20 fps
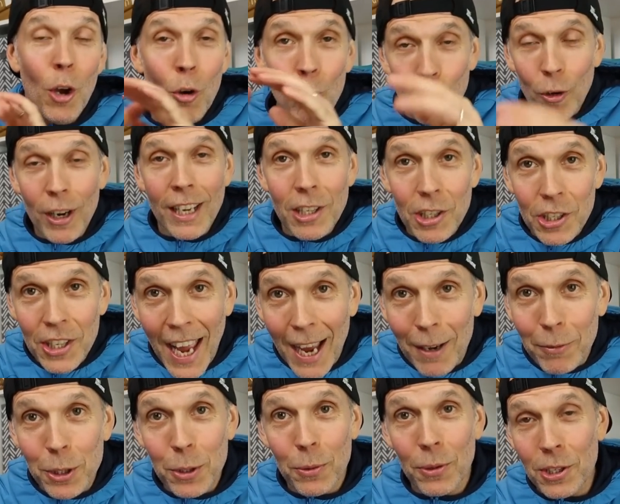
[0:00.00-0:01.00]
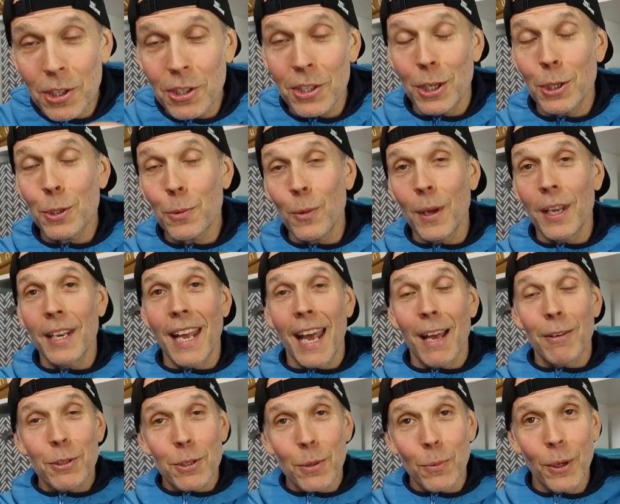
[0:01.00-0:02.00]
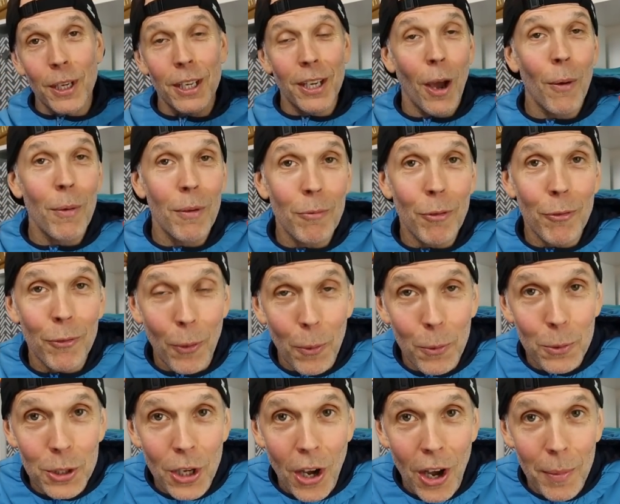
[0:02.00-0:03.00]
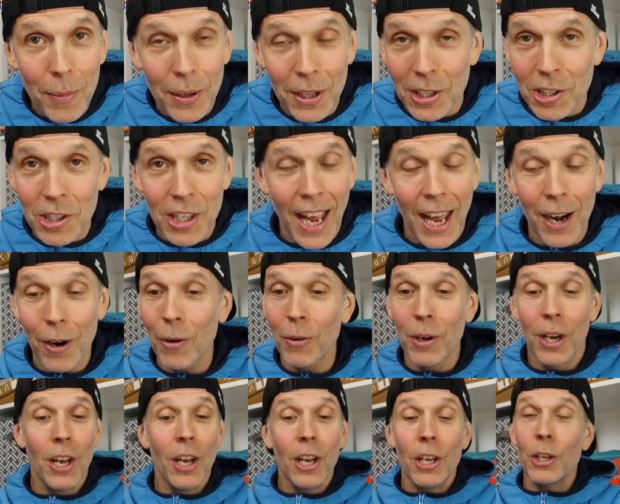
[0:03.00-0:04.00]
reached out to us since we announced that we're going full time at the channel.